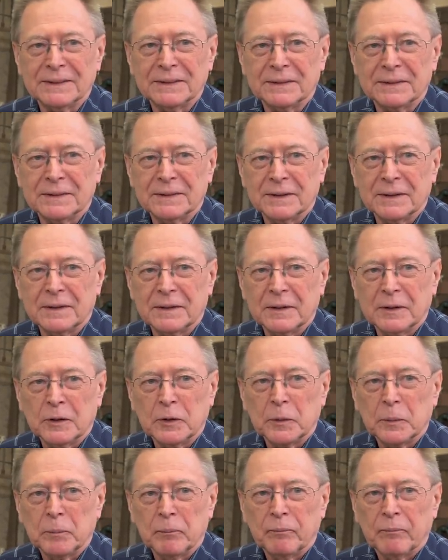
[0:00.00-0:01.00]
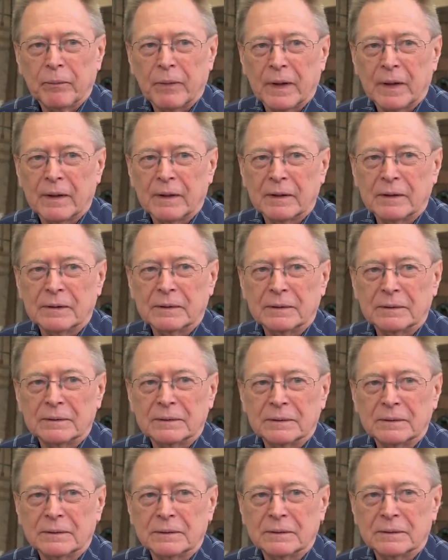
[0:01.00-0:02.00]
So if someone else is going to rebuild an
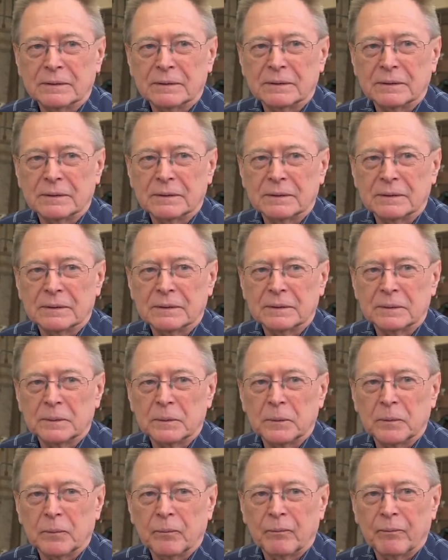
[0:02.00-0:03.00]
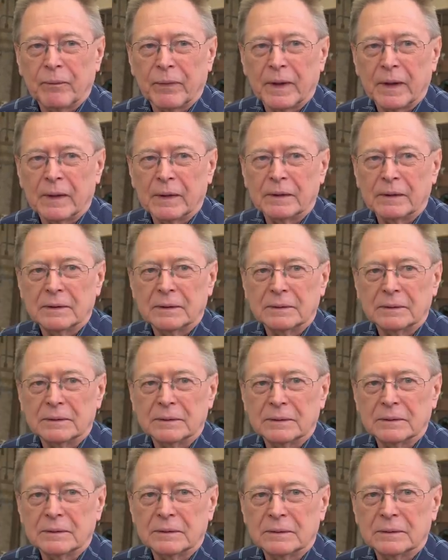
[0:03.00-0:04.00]
Offenhauser engine, at some point they're going to
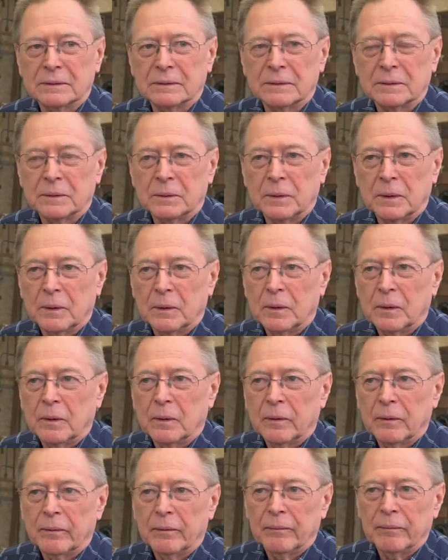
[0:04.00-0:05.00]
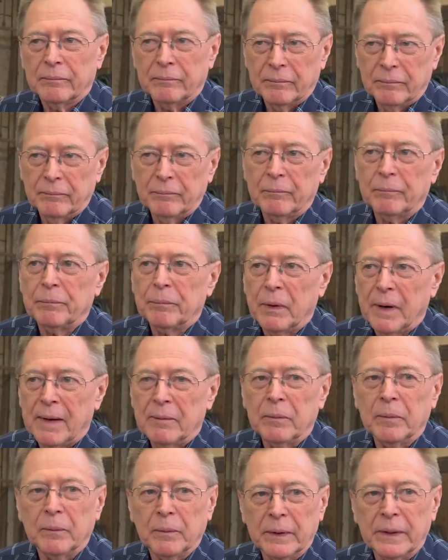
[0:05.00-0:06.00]
come visit you for parts.
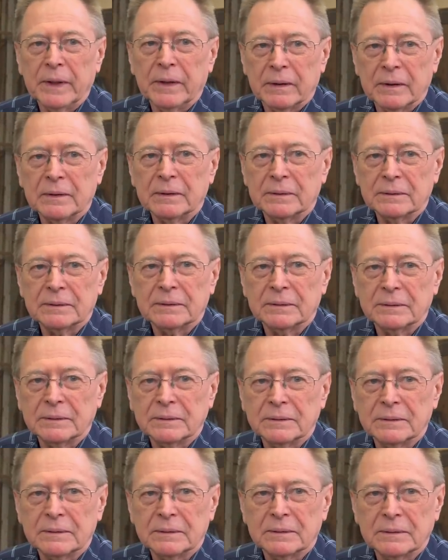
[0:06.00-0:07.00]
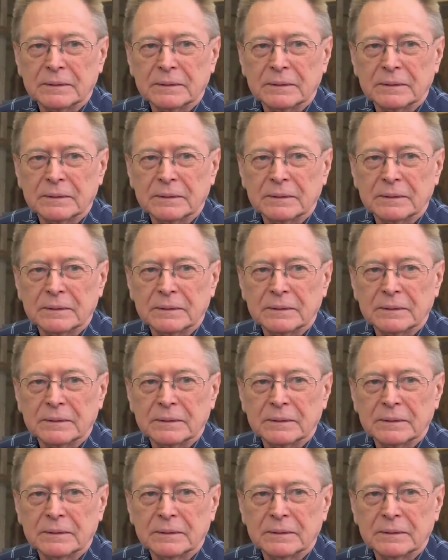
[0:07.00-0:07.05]
Probably. Wow,